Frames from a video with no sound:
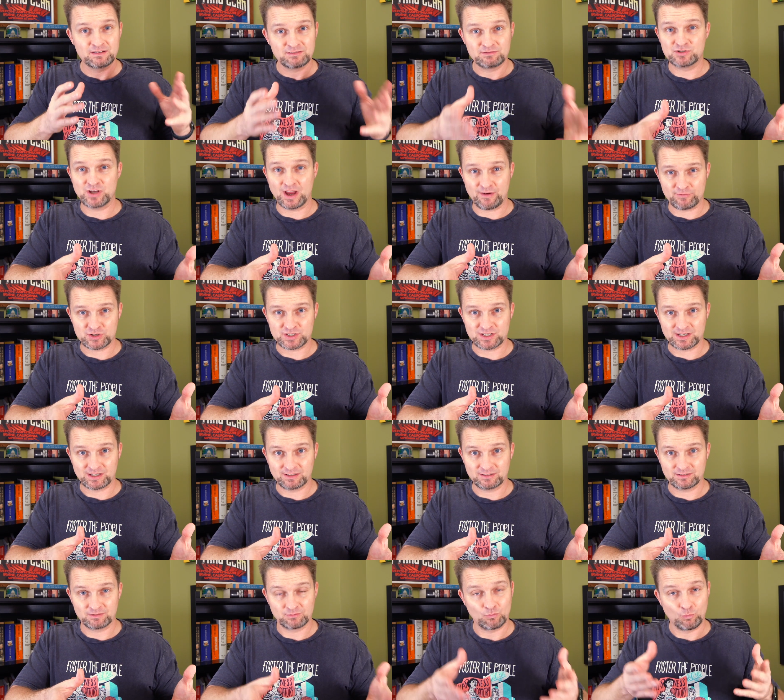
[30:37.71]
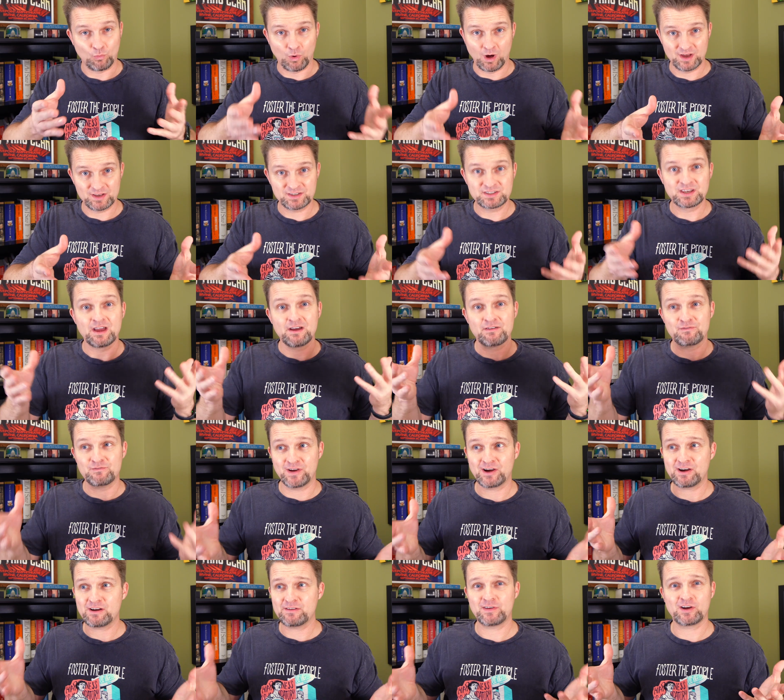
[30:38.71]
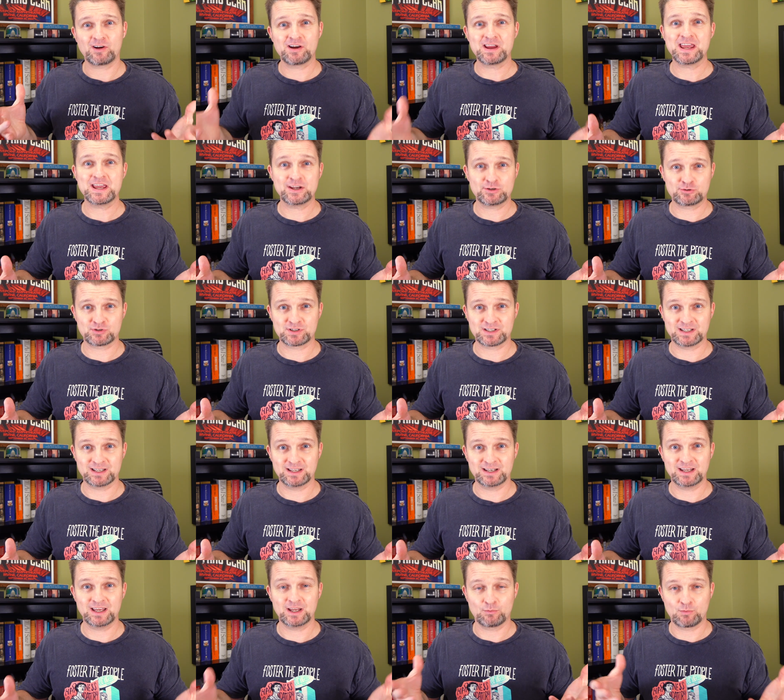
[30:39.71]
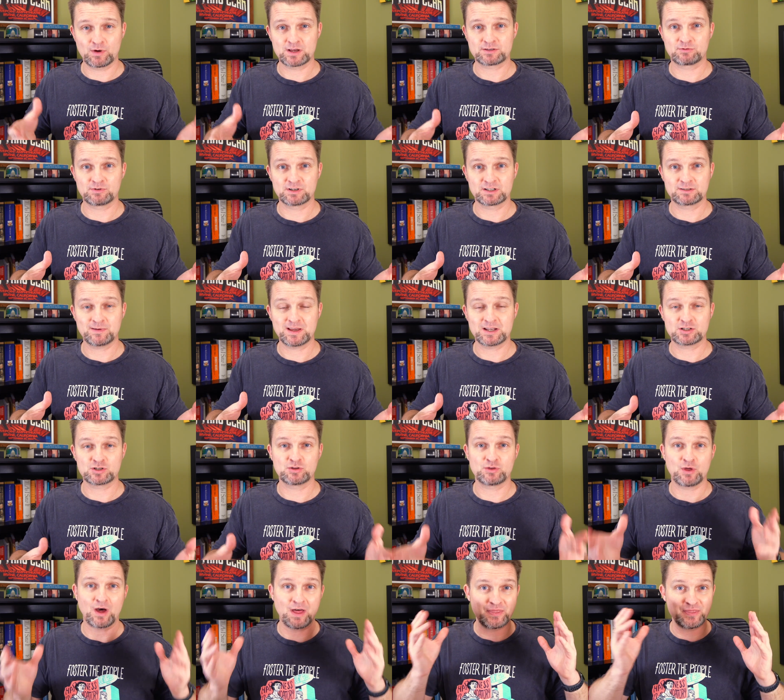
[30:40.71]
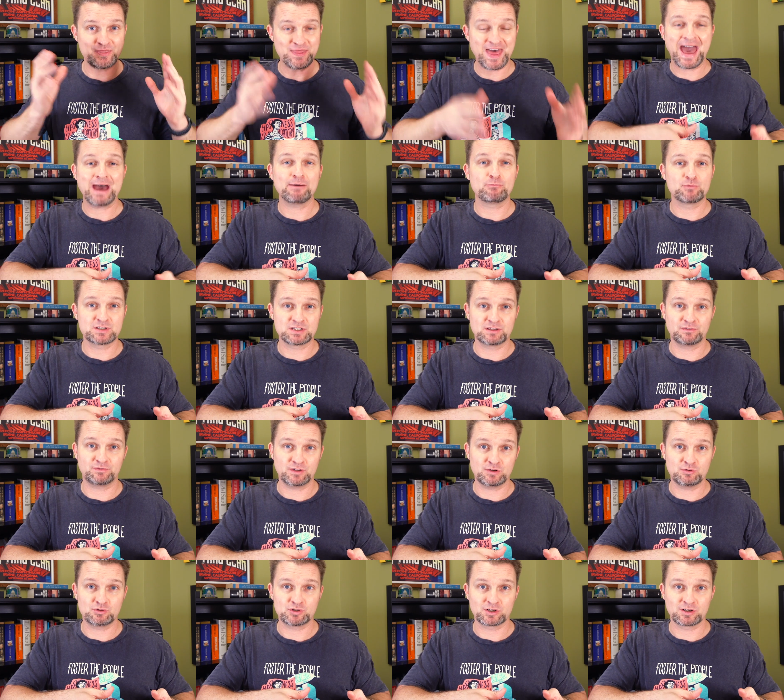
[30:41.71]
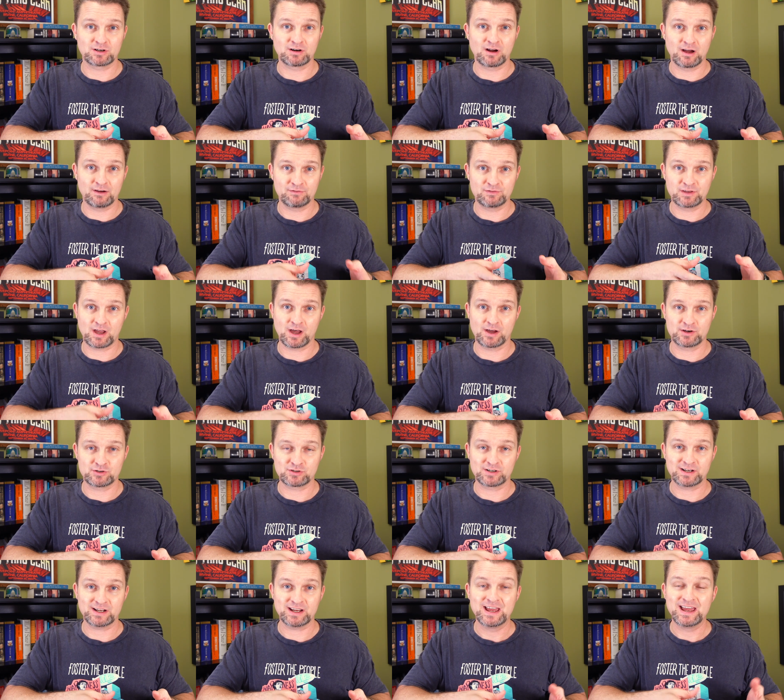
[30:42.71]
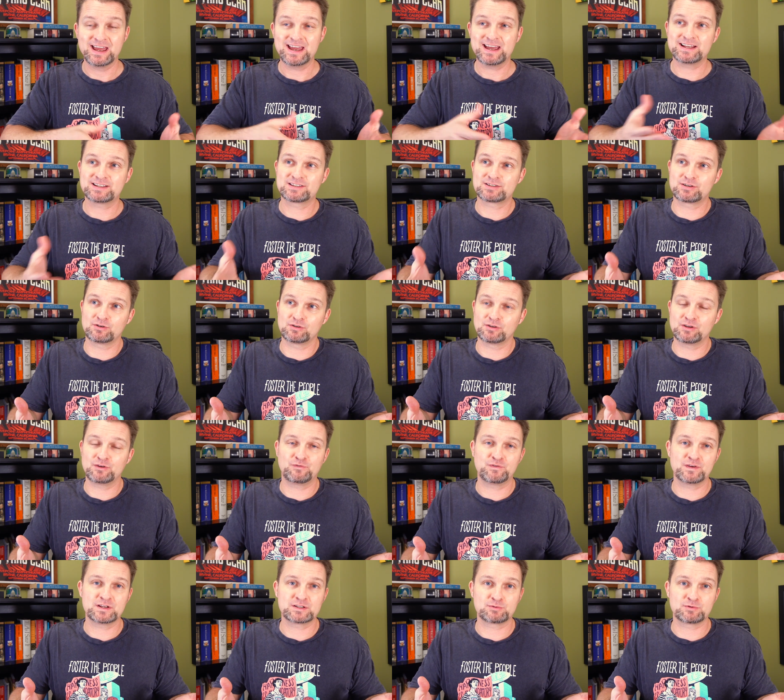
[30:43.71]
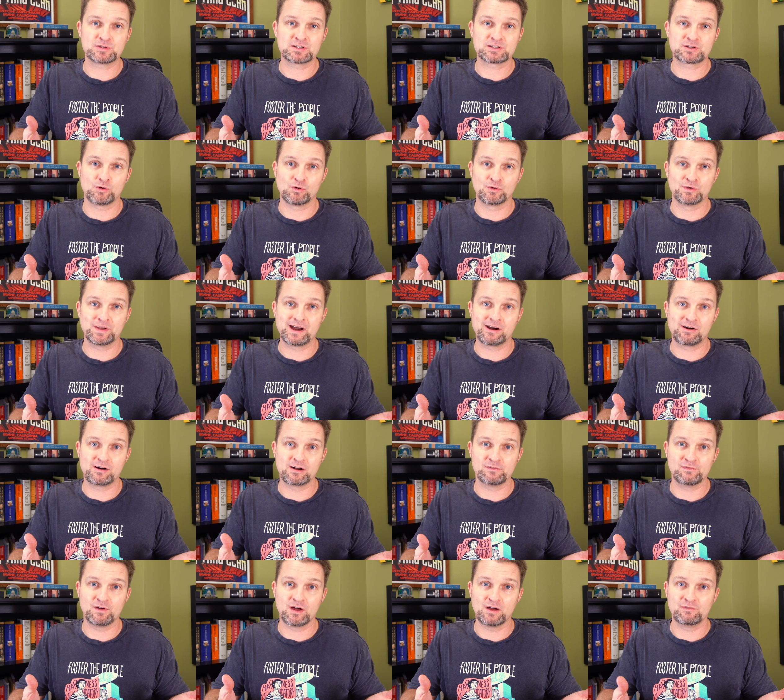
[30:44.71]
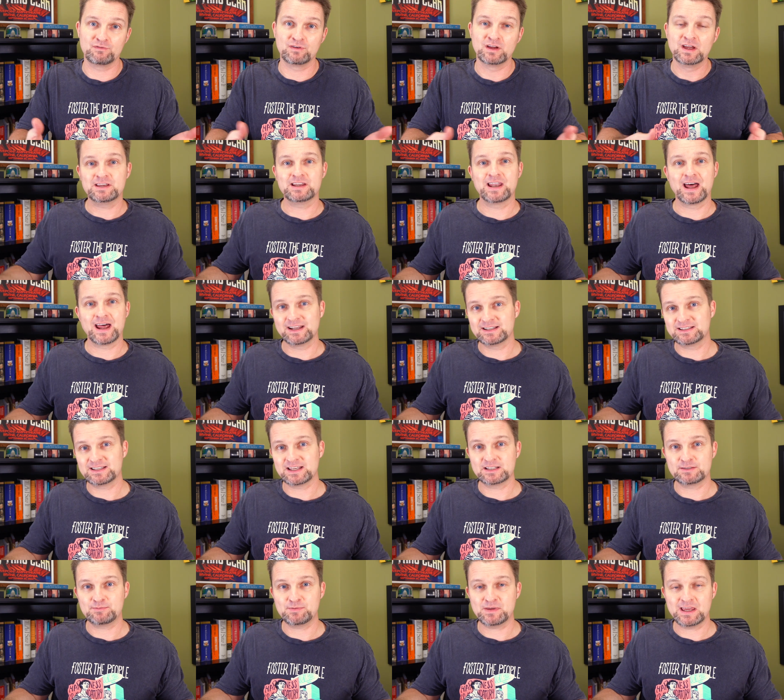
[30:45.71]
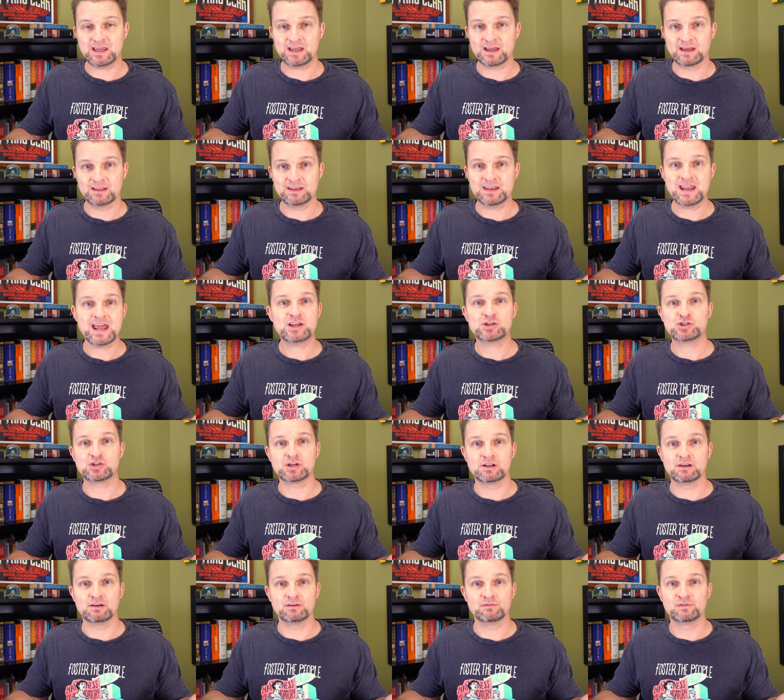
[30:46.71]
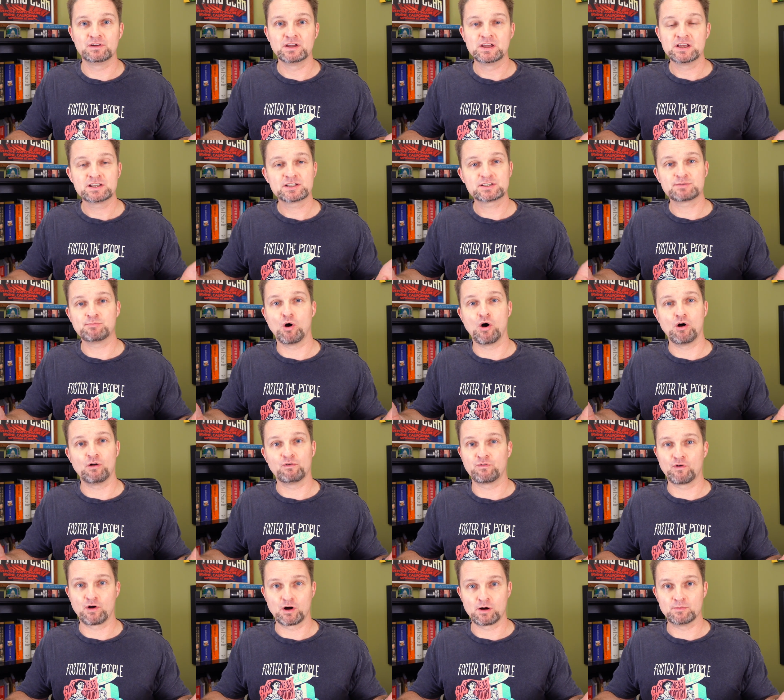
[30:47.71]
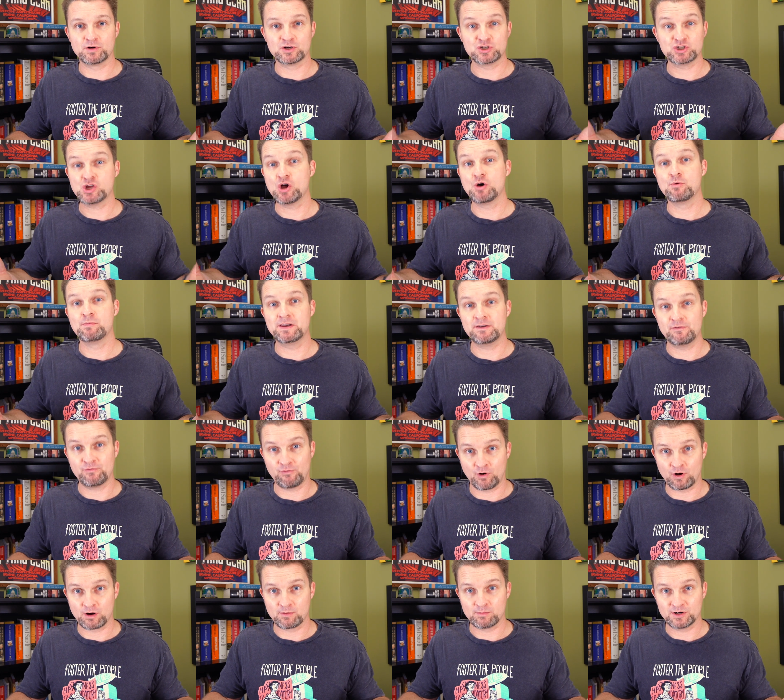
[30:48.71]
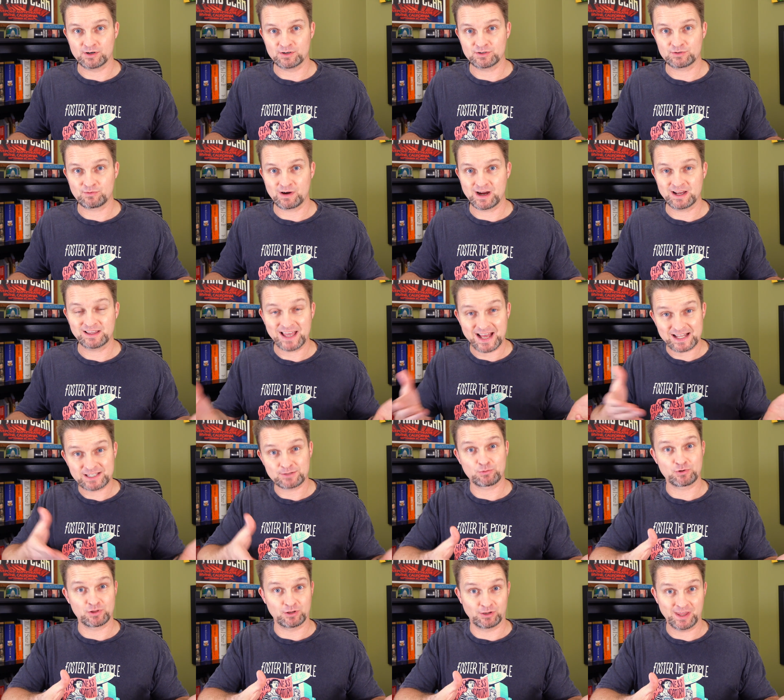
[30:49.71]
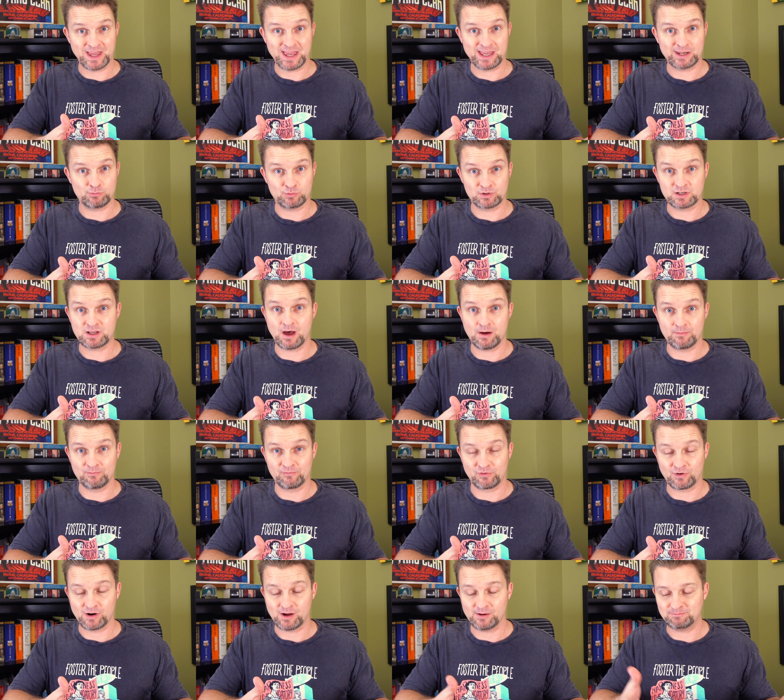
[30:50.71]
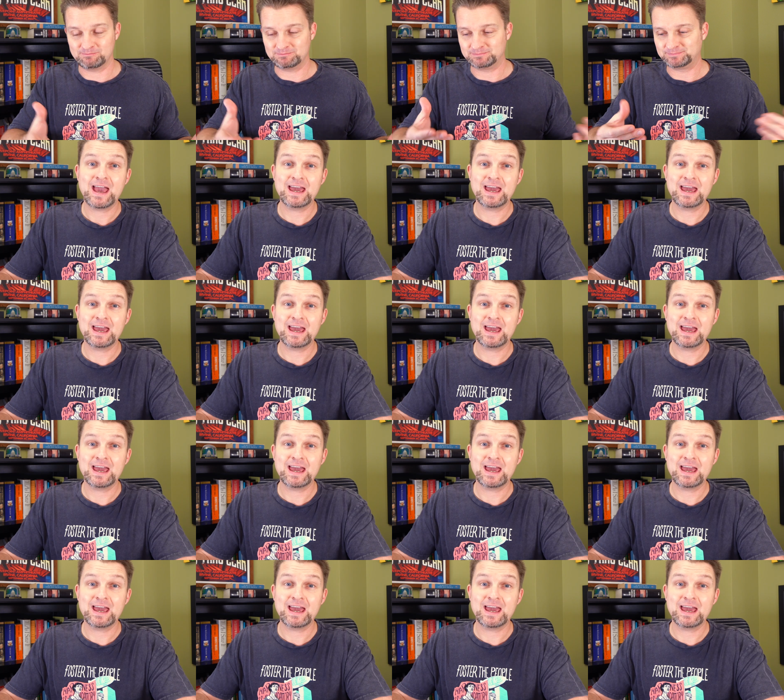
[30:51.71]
Jefferson was very, very interested in westward expansion, thought that was the future of the country. It certainly fits with this whole narrative of the United States being a nation of small farmers, yeoman farmers, right? That's where the land would come from.